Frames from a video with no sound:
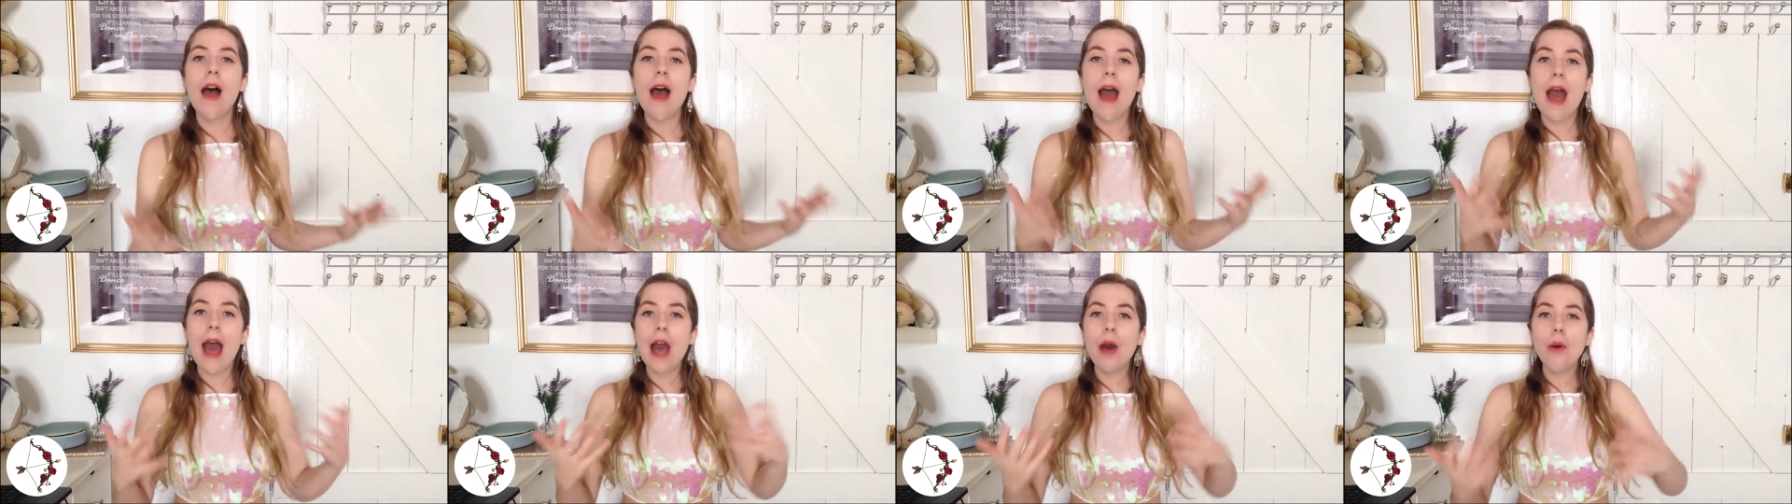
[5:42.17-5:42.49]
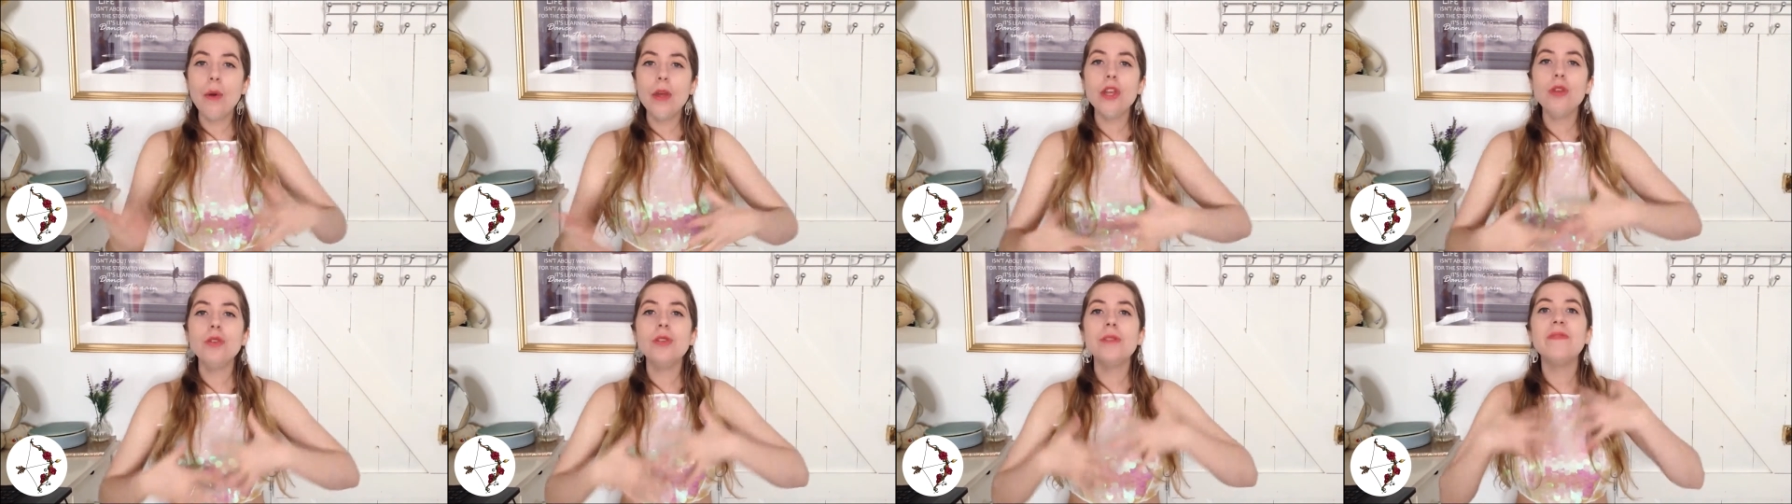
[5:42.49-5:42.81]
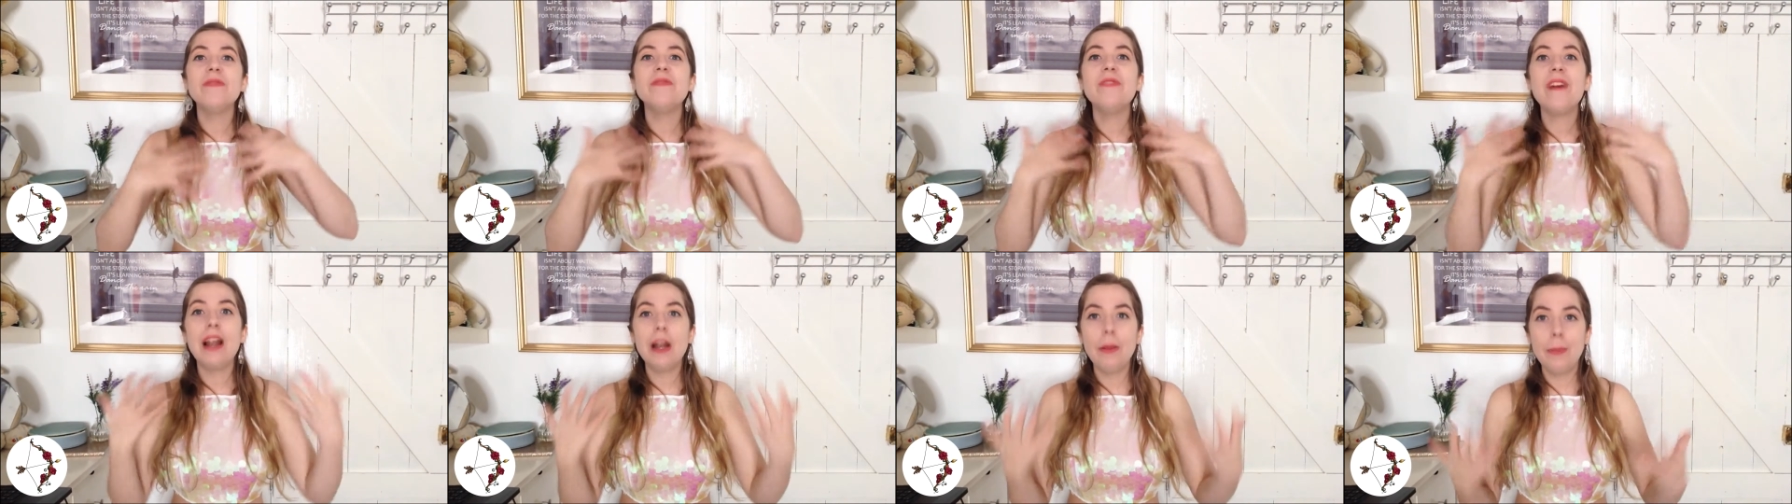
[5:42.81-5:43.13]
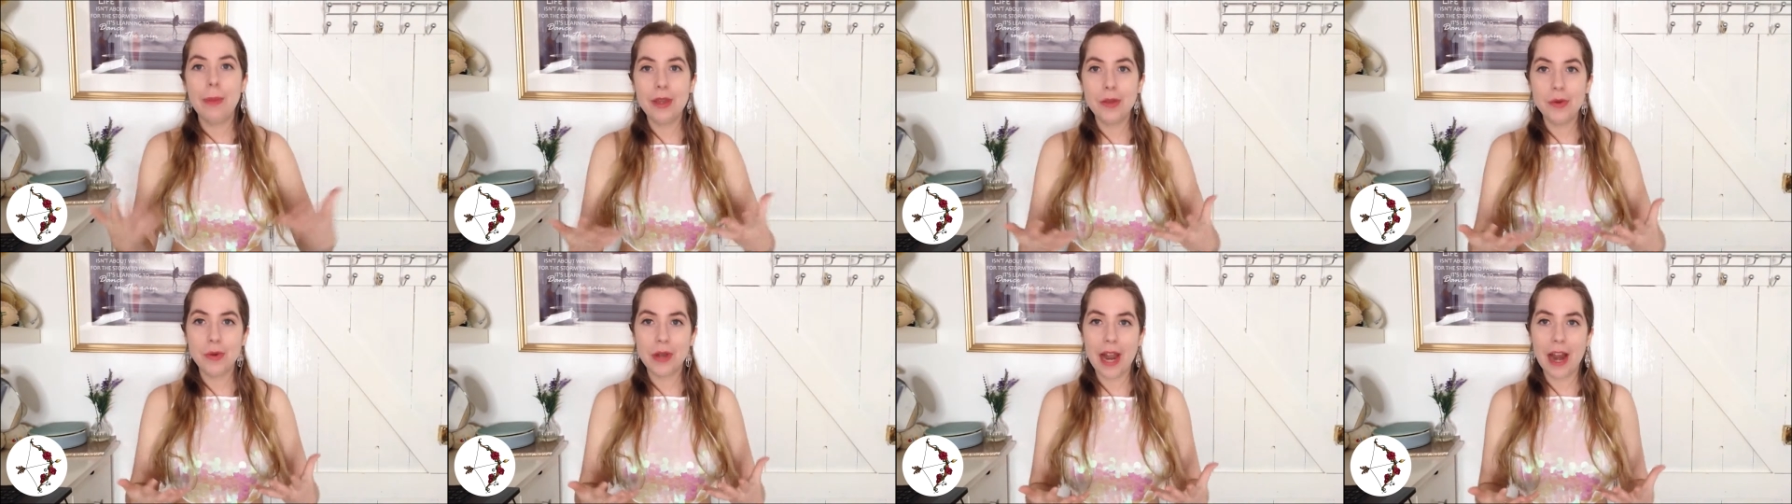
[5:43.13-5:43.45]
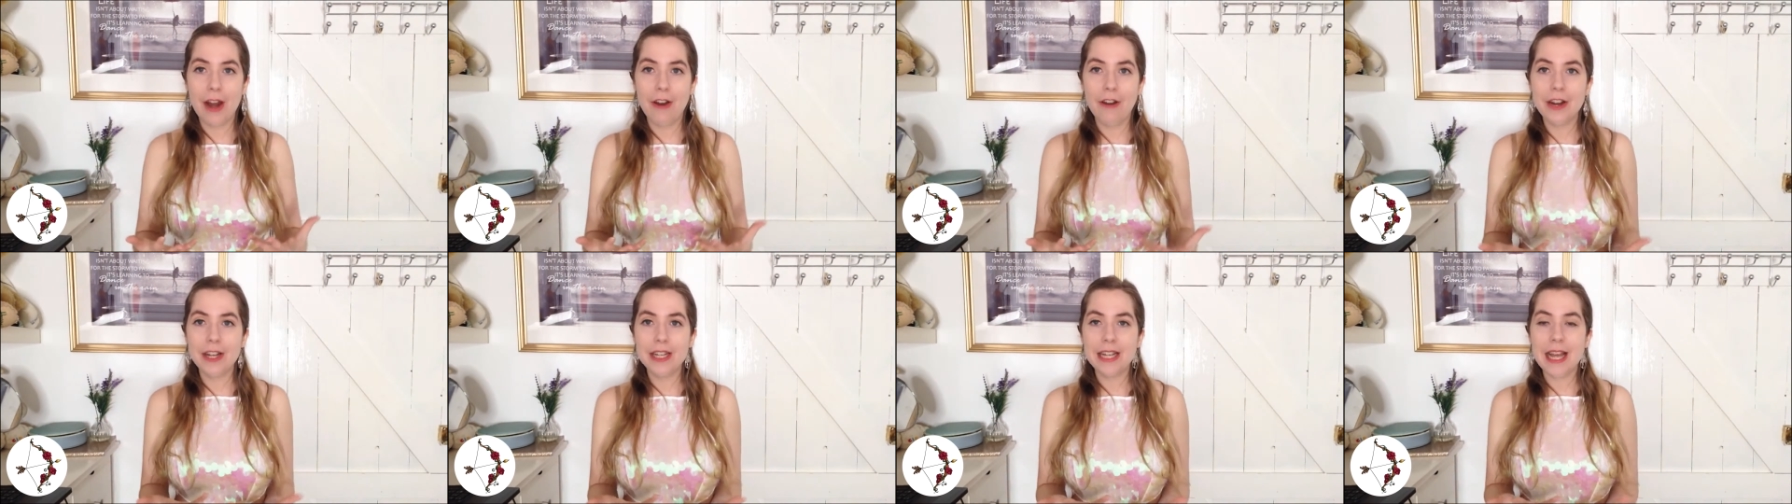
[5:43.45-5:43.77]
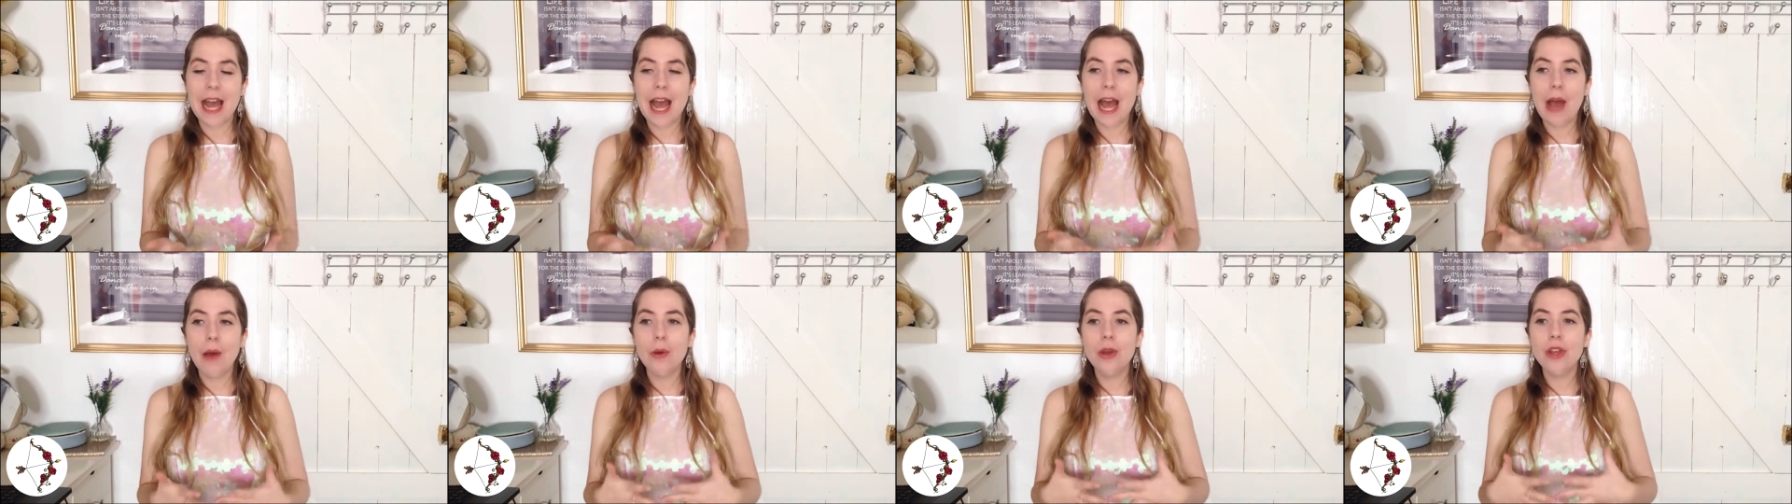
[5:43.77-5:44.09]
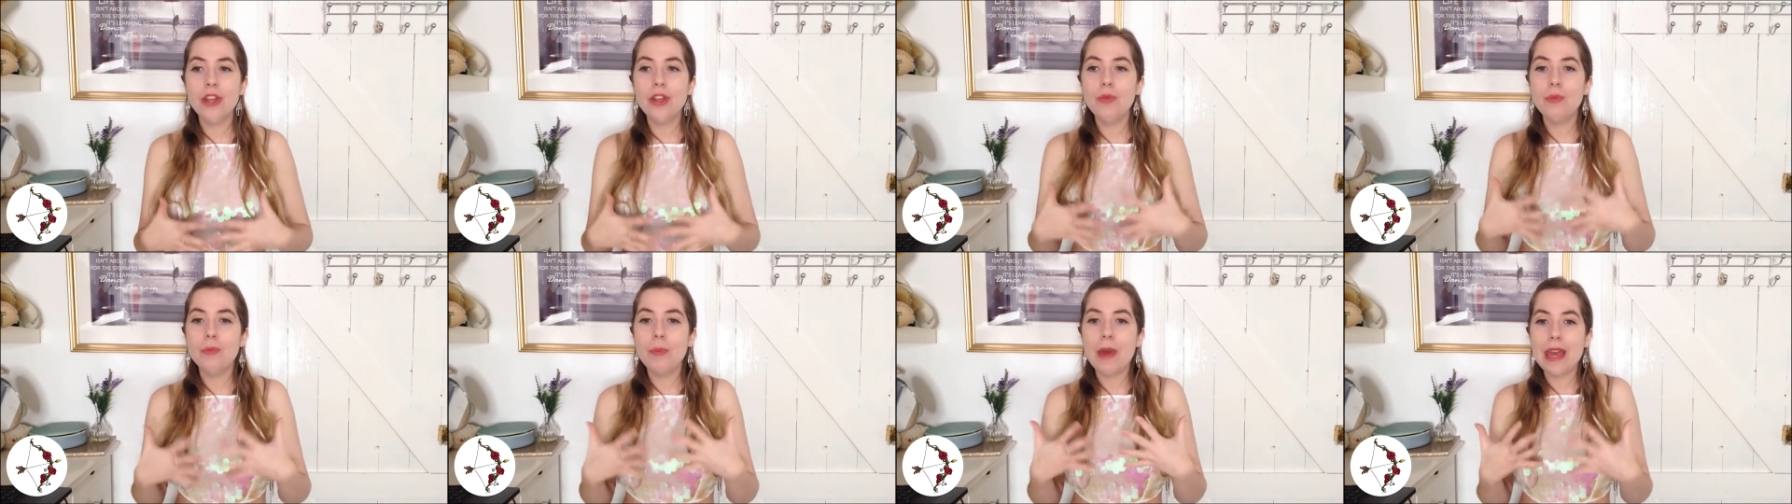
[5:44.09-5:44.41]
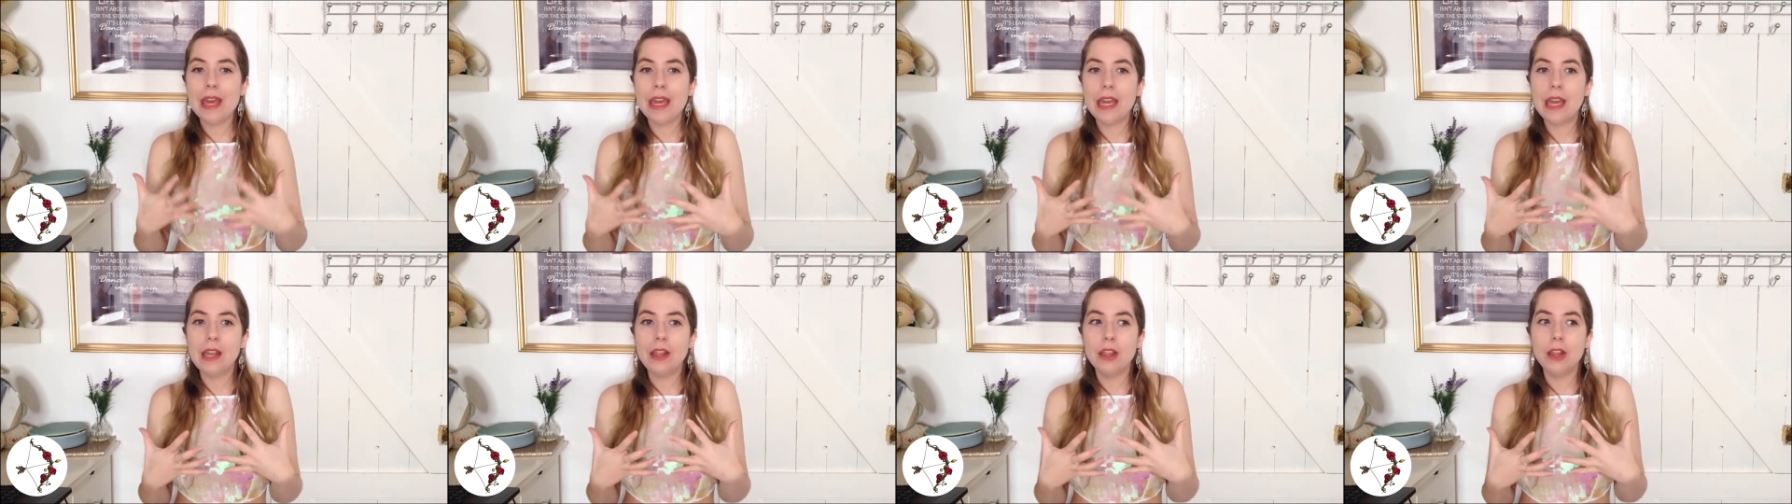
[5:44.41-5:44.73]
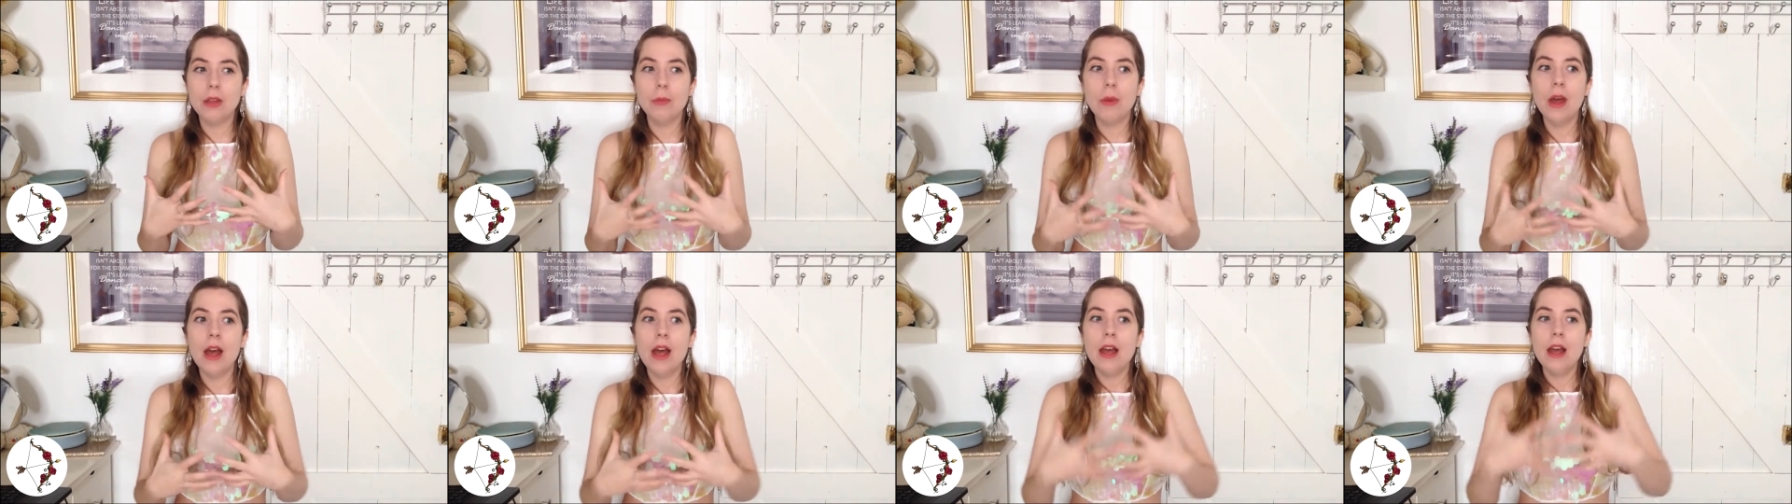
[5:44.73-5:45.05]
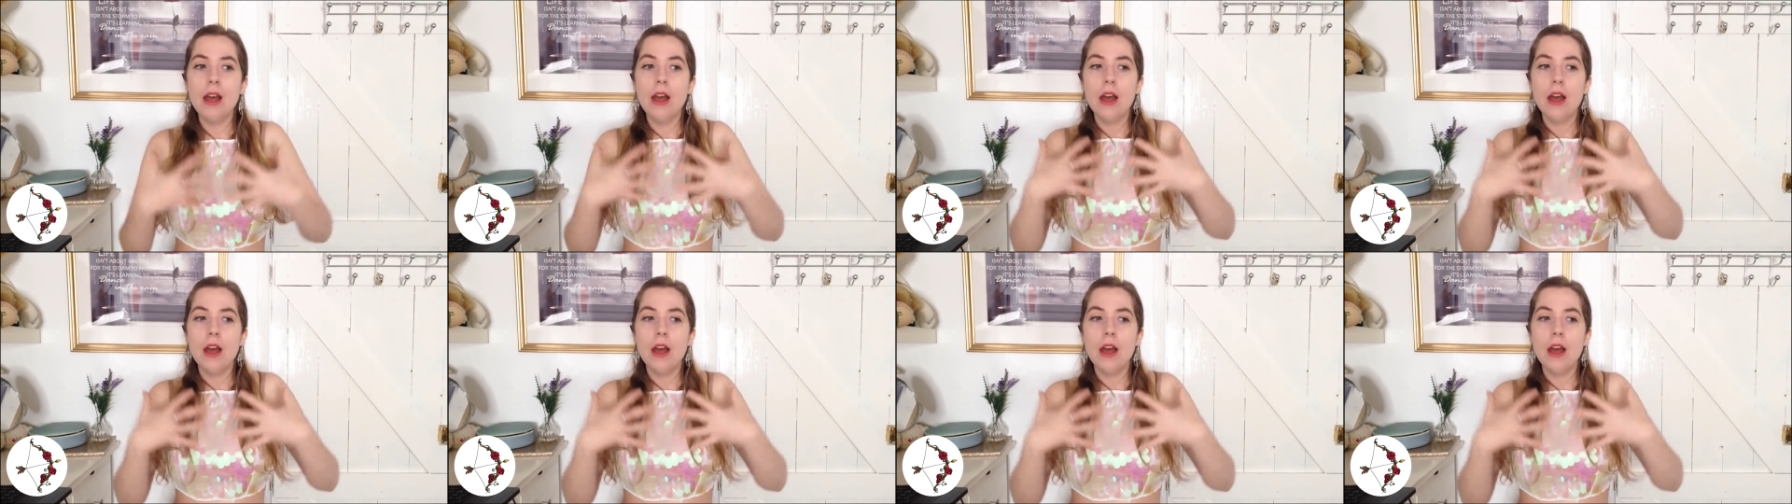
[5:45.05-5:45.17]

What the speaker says: How are you developing your character? How are you making them